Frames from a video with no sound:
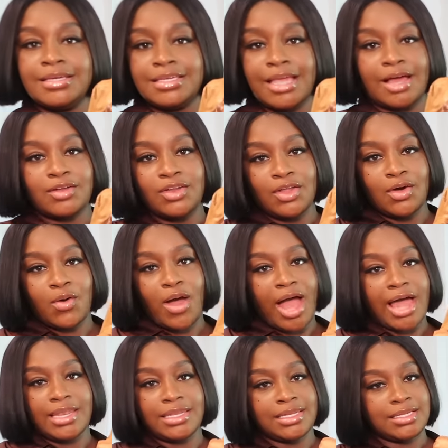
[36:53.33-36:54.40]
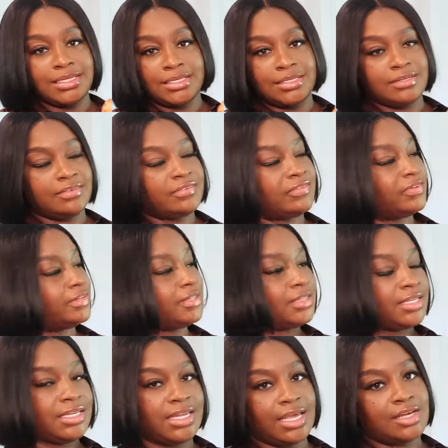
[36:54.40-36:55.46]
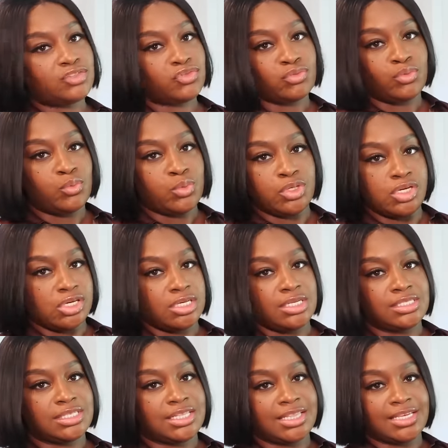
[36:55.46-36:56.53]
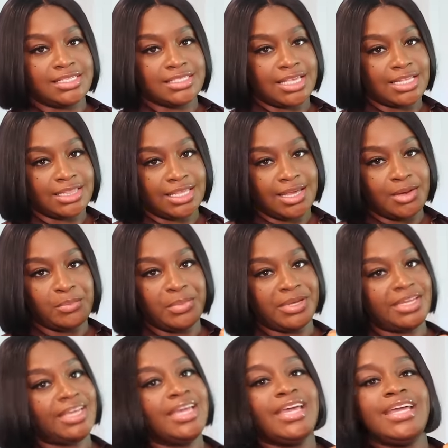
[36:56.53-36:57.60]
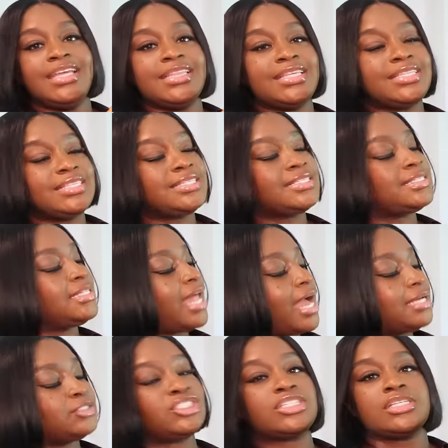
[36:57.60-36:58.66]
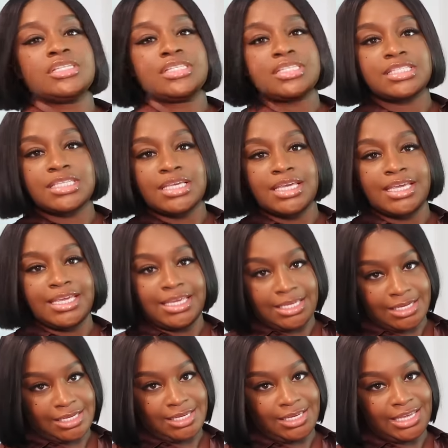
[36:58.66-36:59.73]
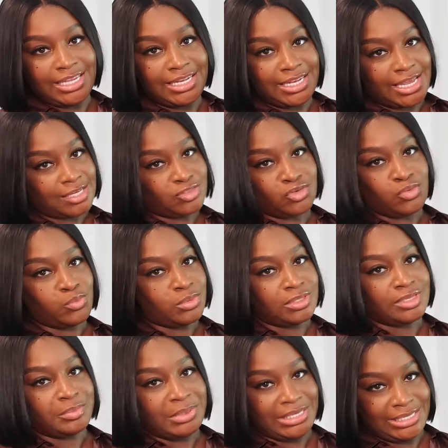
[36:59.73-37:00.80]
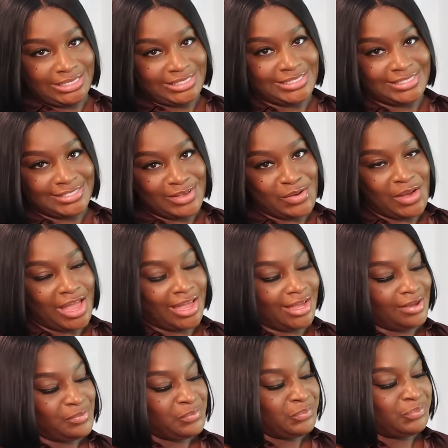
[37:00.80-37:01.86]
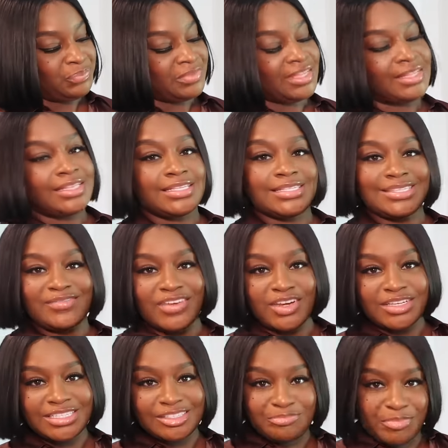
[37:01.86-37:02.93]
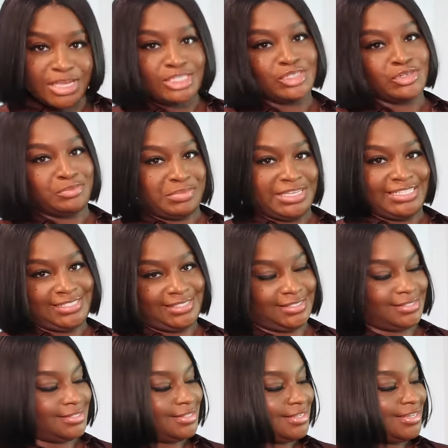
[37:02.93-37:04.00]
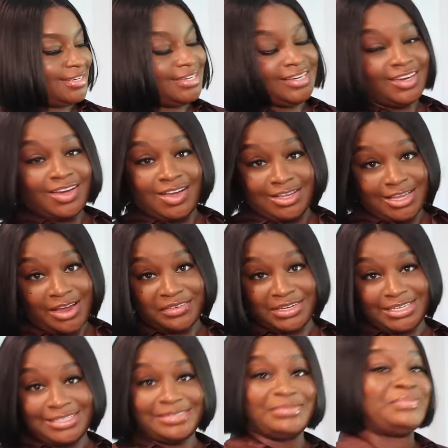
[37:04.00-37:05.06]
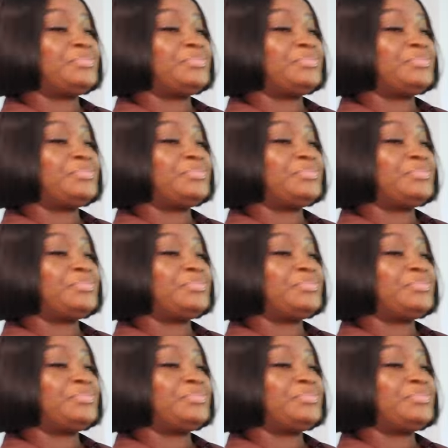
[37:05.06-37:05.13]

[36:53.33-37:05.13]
Y'all know I love the natural woods and things like that, but this is not just any natural wood piece, okay? This is a very special piece. Are y'all ready?